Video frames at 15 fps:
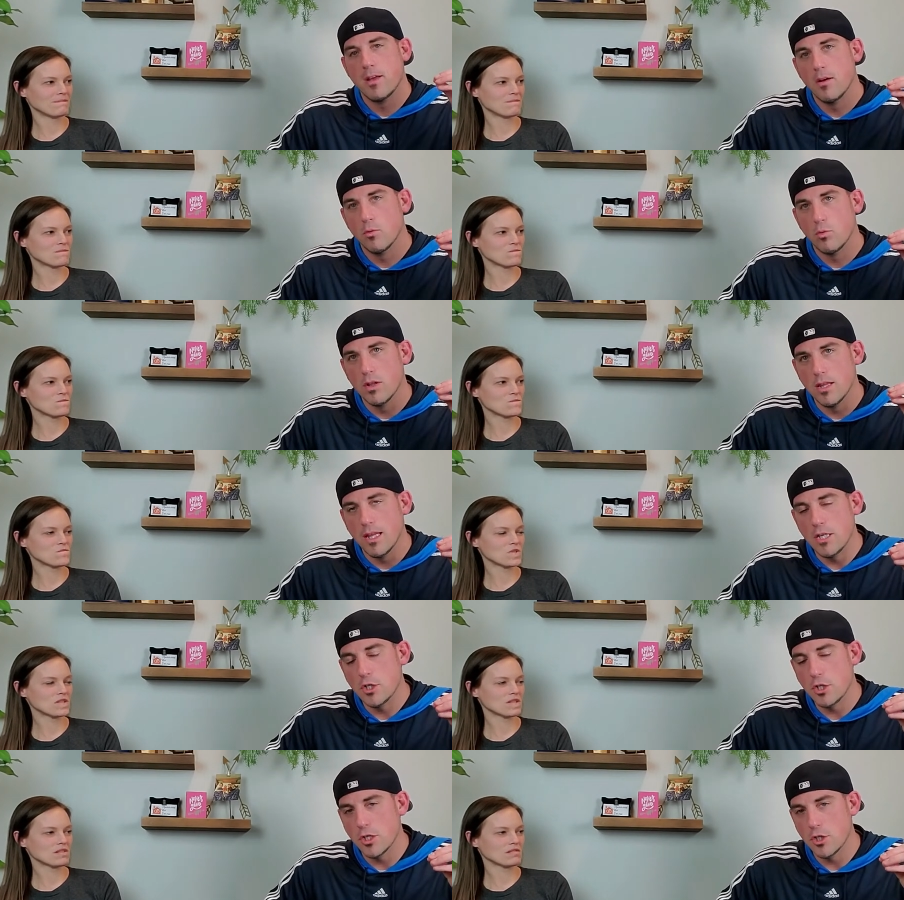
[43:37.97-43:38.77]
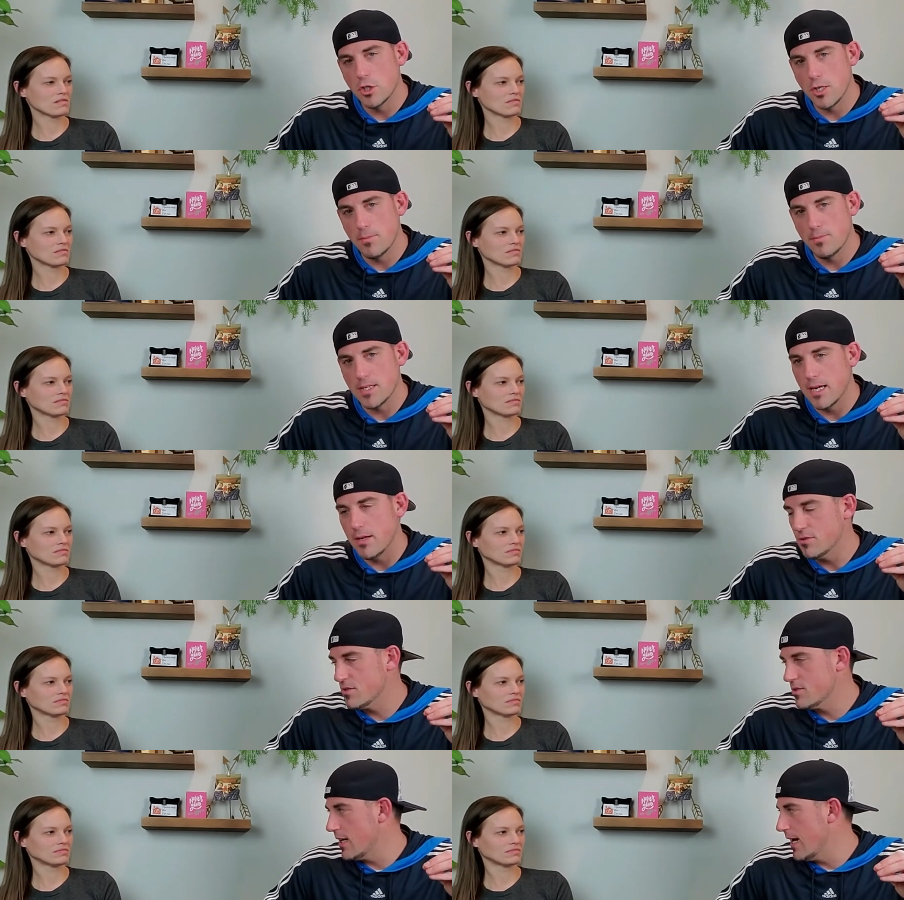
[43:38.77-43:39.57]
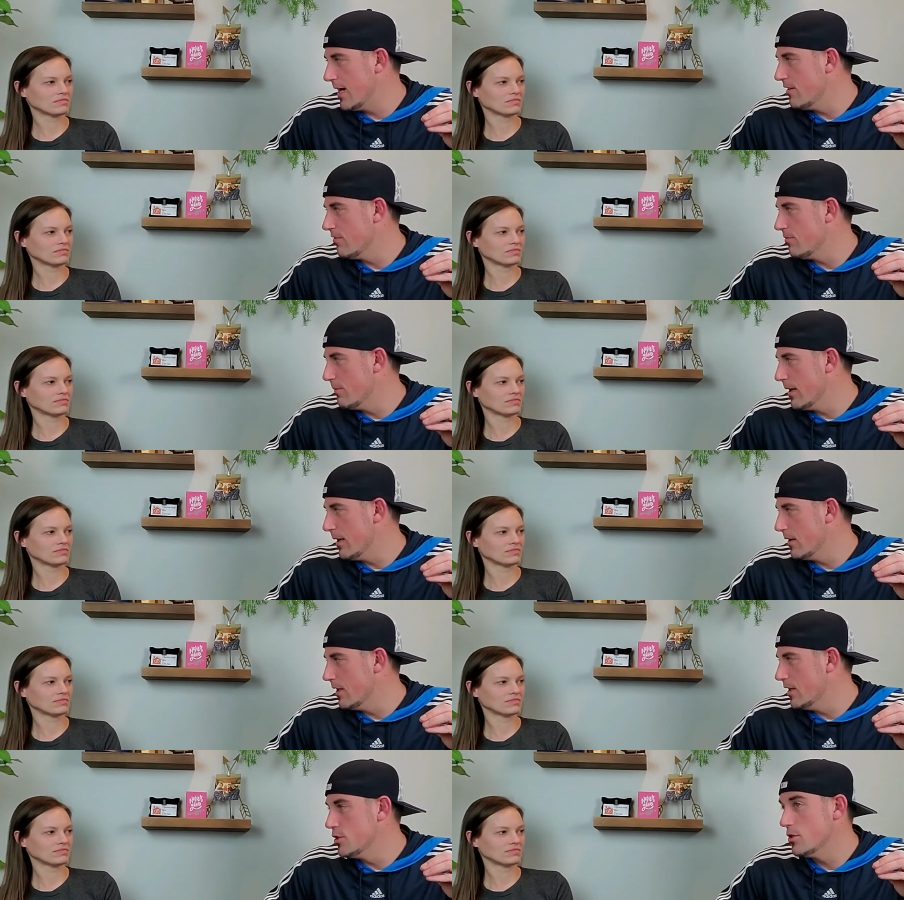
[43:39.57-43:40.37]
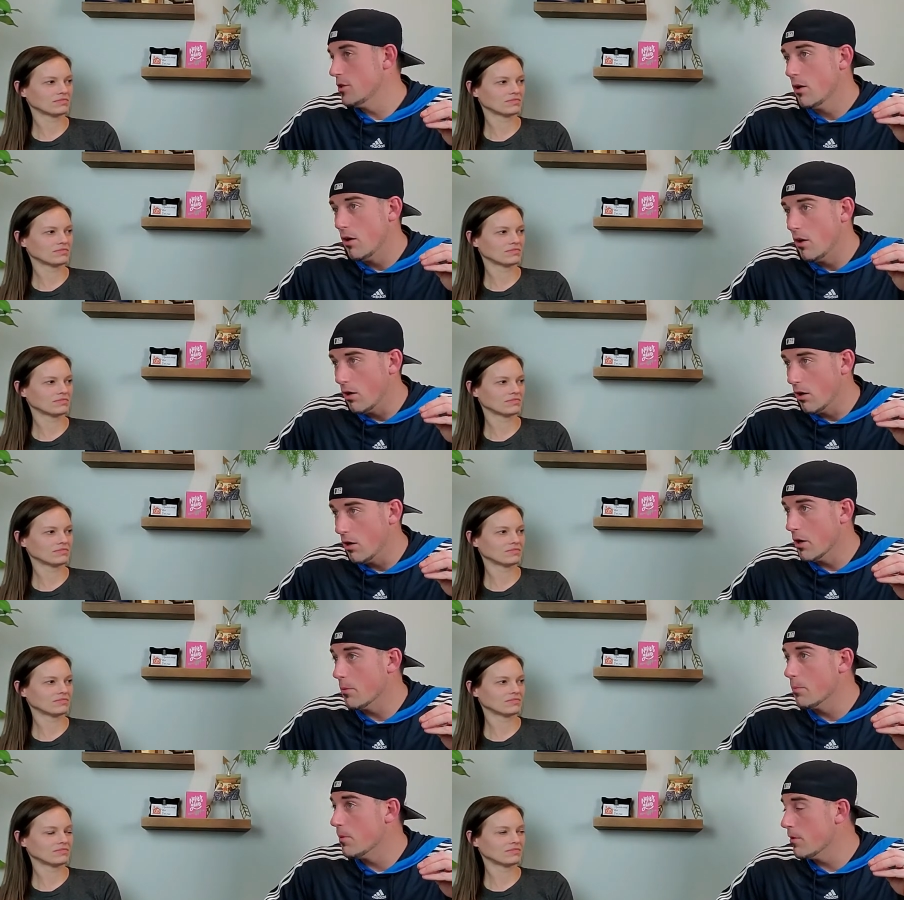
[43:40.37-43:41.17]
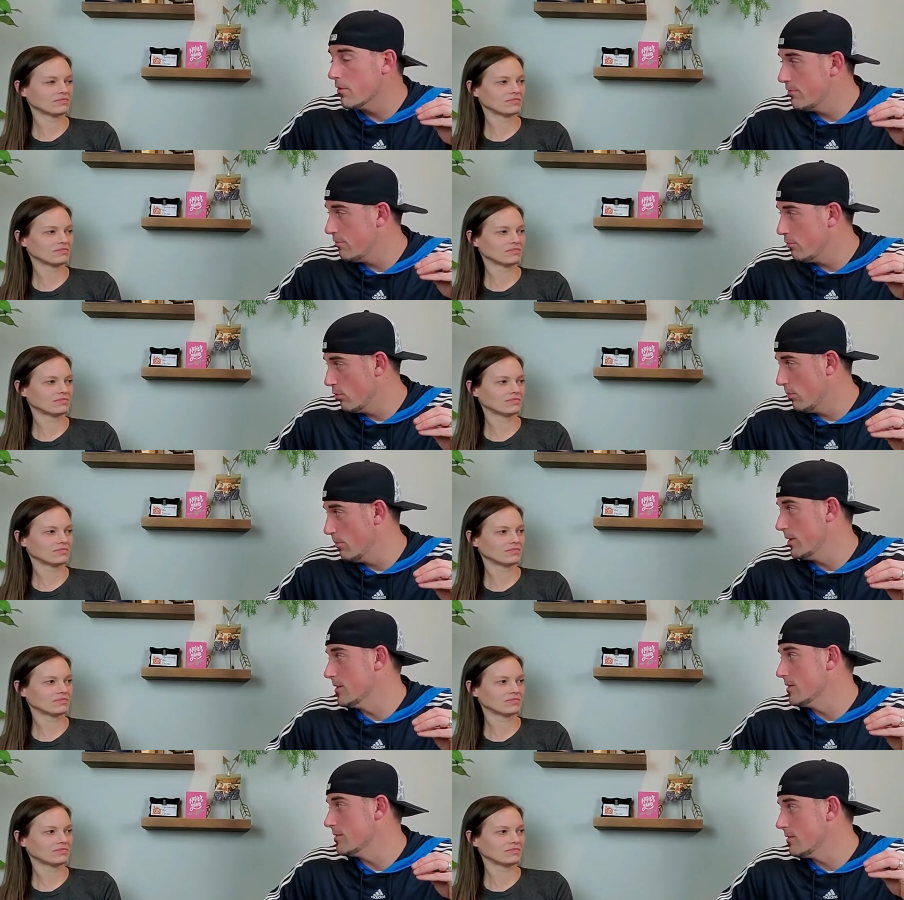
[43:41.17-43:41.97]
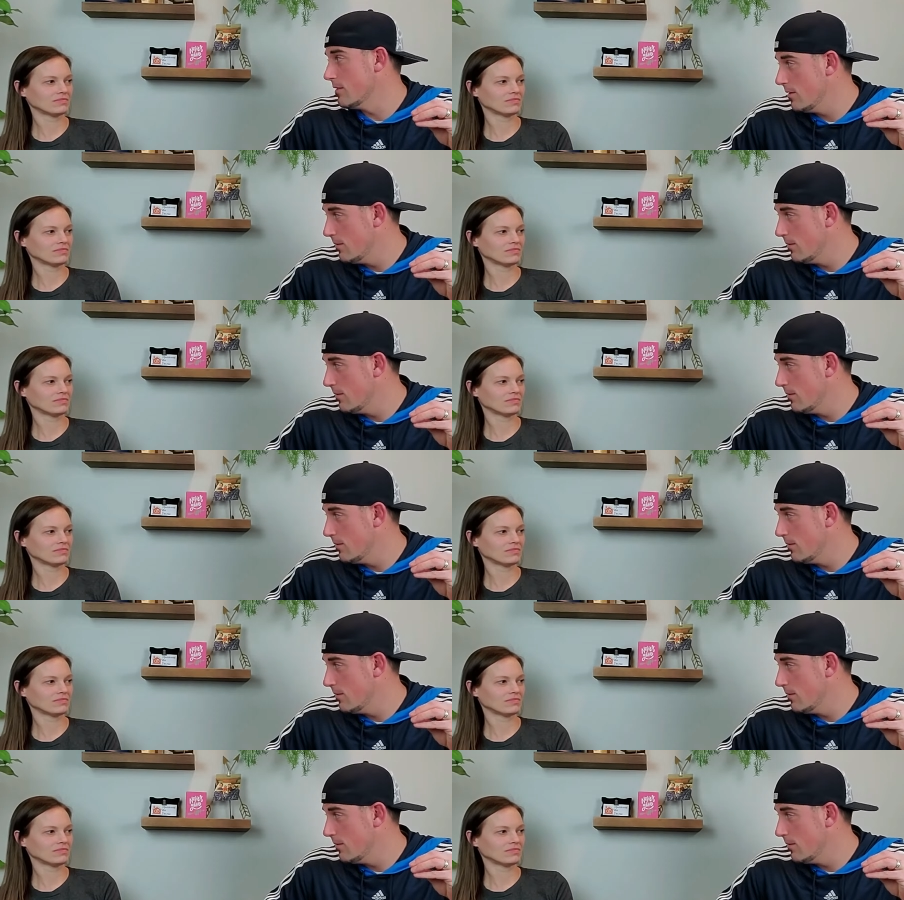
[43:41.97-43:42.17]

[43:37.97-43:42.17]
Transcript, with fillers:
Speaker 1: relationships outside of marriage are performance